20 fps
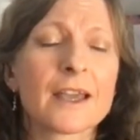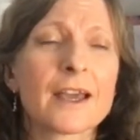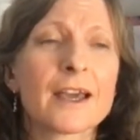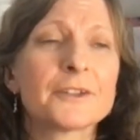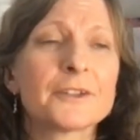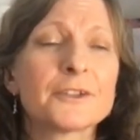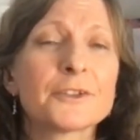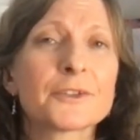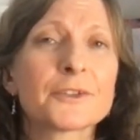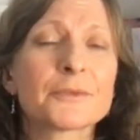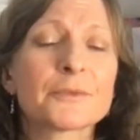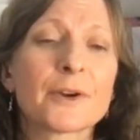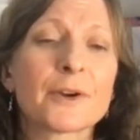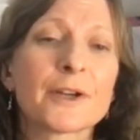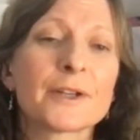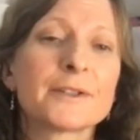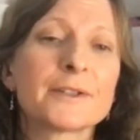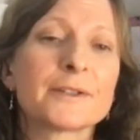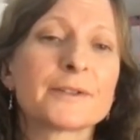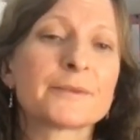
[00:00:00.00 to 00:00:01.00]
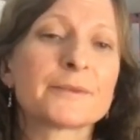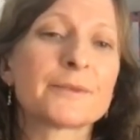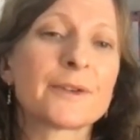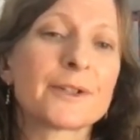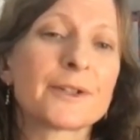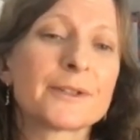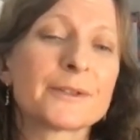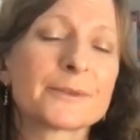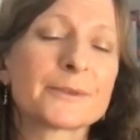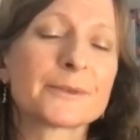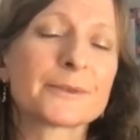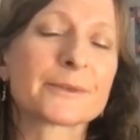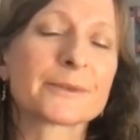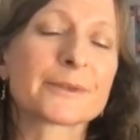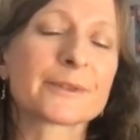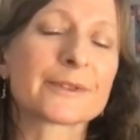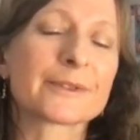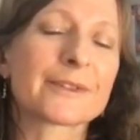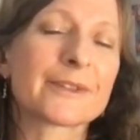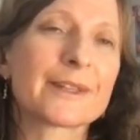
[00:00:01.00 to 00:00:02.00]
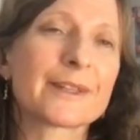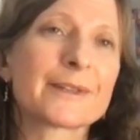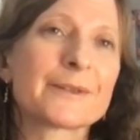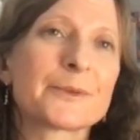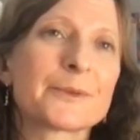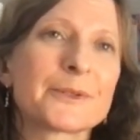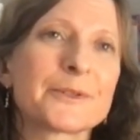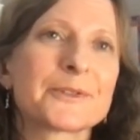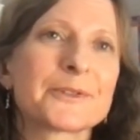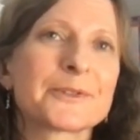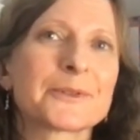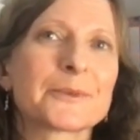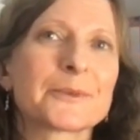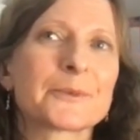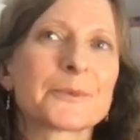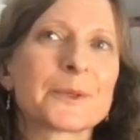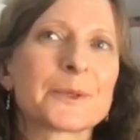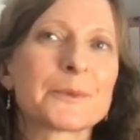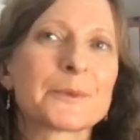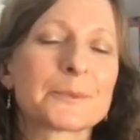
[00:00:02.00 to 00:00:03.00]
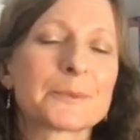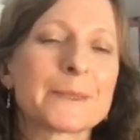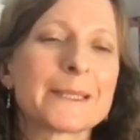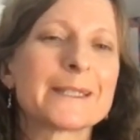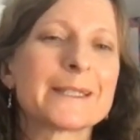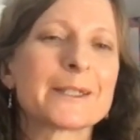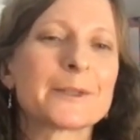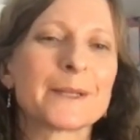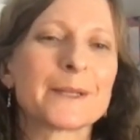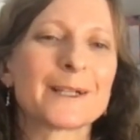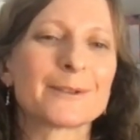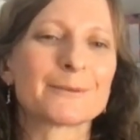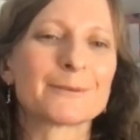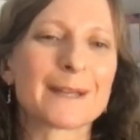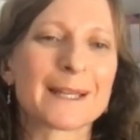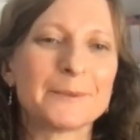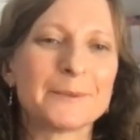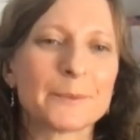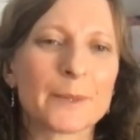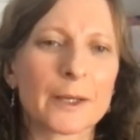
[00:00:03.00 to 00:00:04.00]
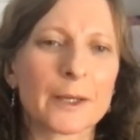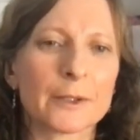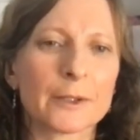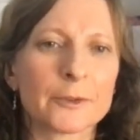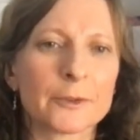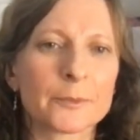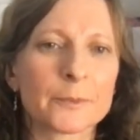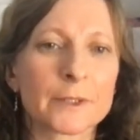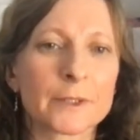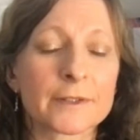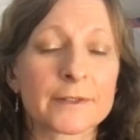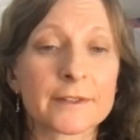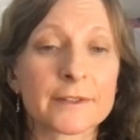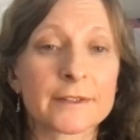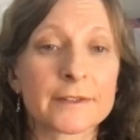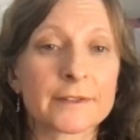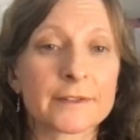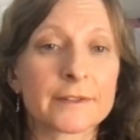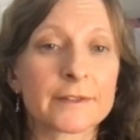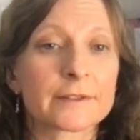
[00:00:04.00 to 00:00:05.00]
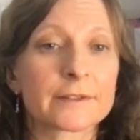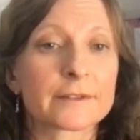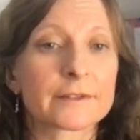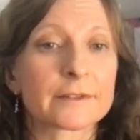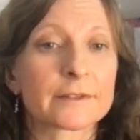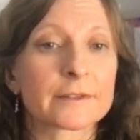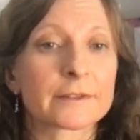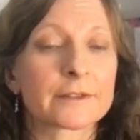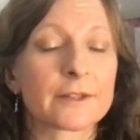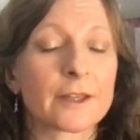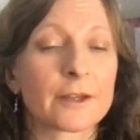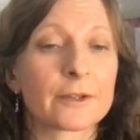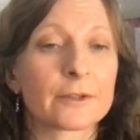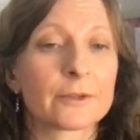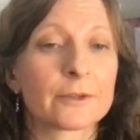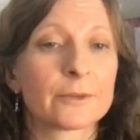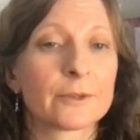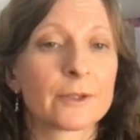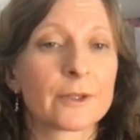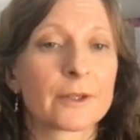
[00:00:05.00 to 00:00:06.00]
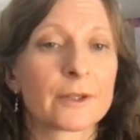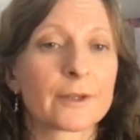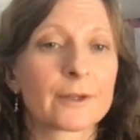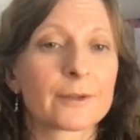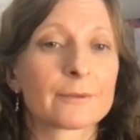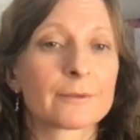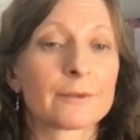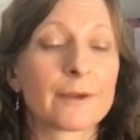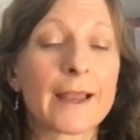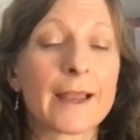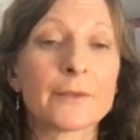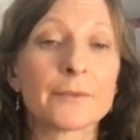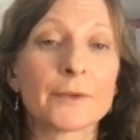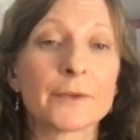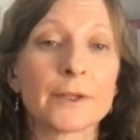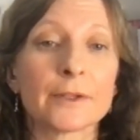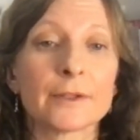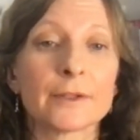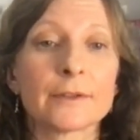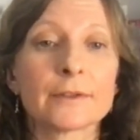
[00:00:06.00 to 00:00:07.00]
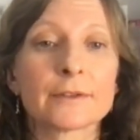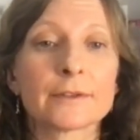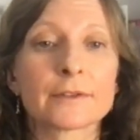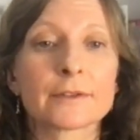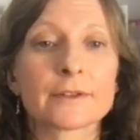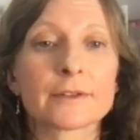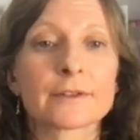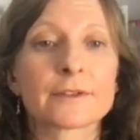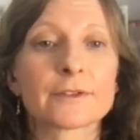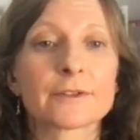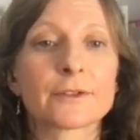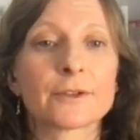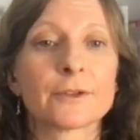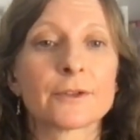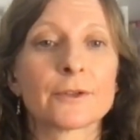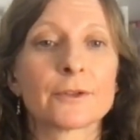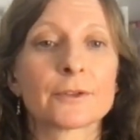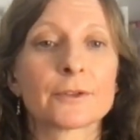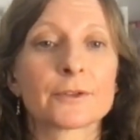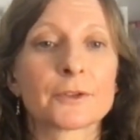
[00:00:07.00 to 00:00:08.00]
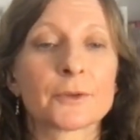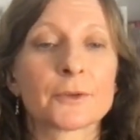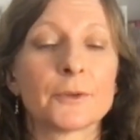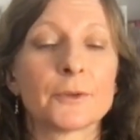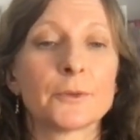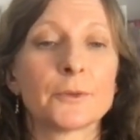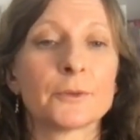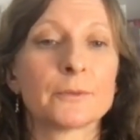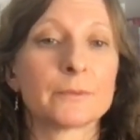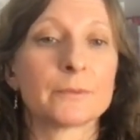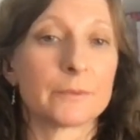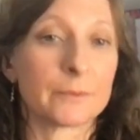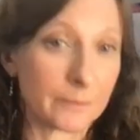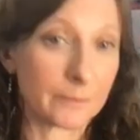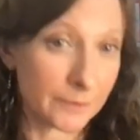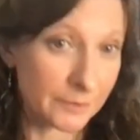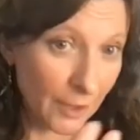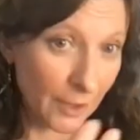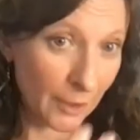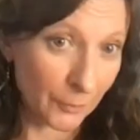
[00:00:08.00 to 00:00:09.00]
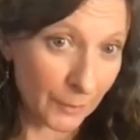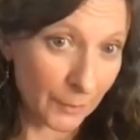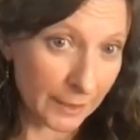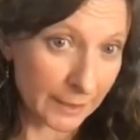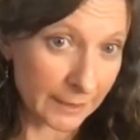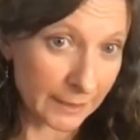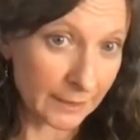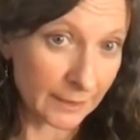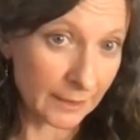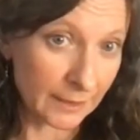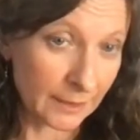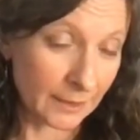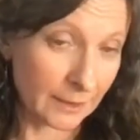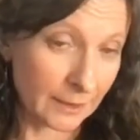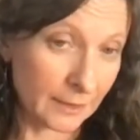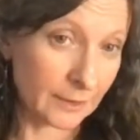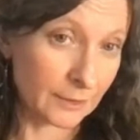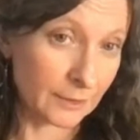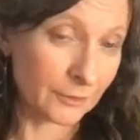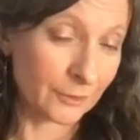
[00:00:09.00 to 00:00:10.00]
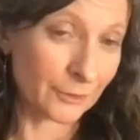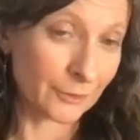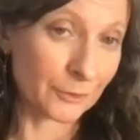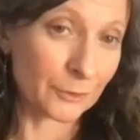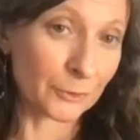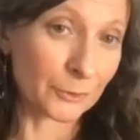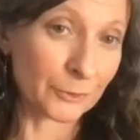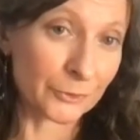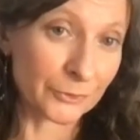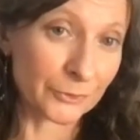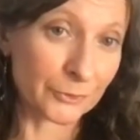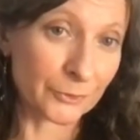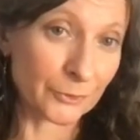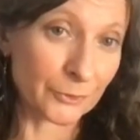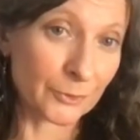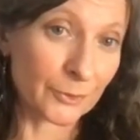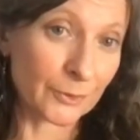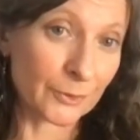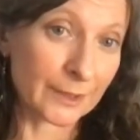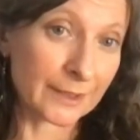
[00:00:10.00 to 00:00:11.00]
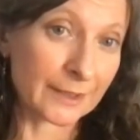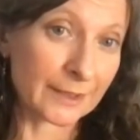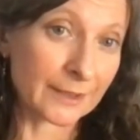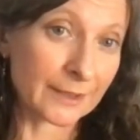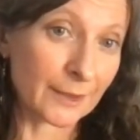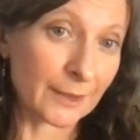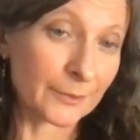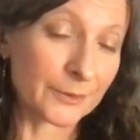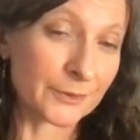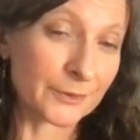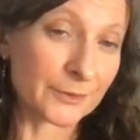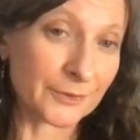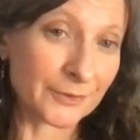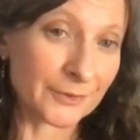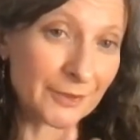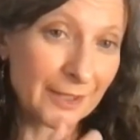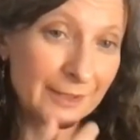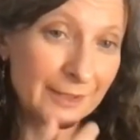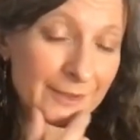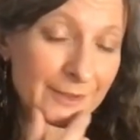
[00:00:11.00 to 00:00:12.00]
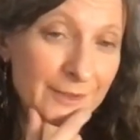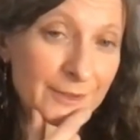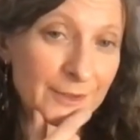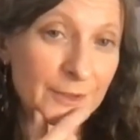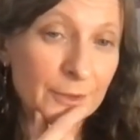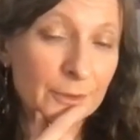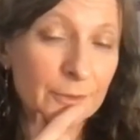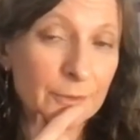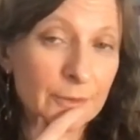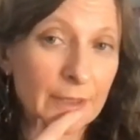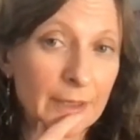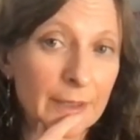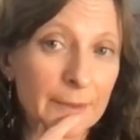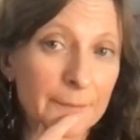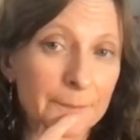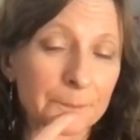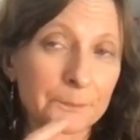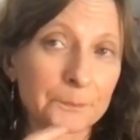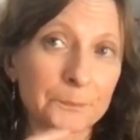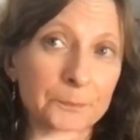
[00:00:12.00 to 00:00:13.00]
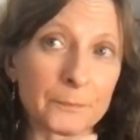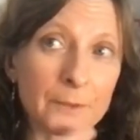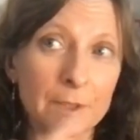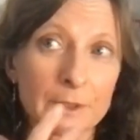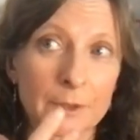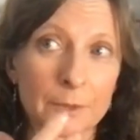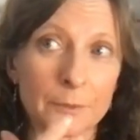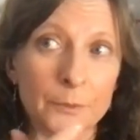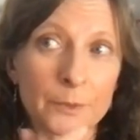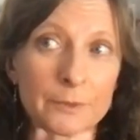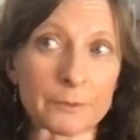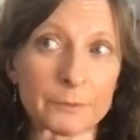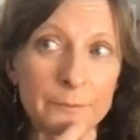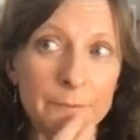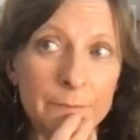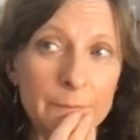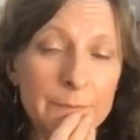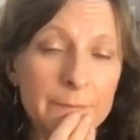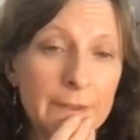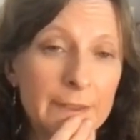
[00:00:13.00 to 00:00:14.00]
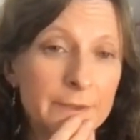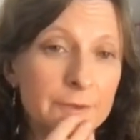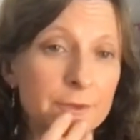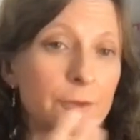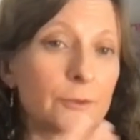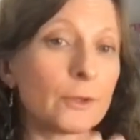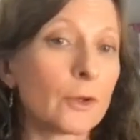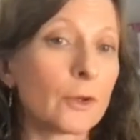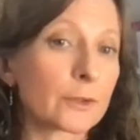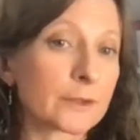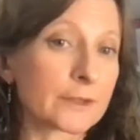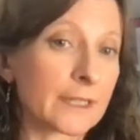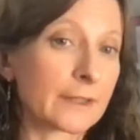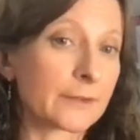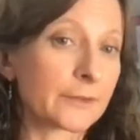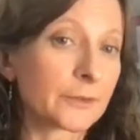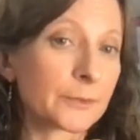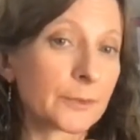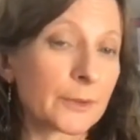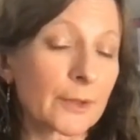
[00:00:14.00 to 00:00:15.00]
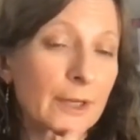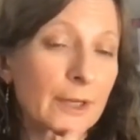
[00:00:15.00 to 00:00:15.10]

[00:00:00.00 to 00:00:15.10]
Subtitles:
And just the final thing was, we were speaking about rainbows, because this is so relevant to Zoe, to your story. And I was just saying to you that, we've had 2 lockdowns where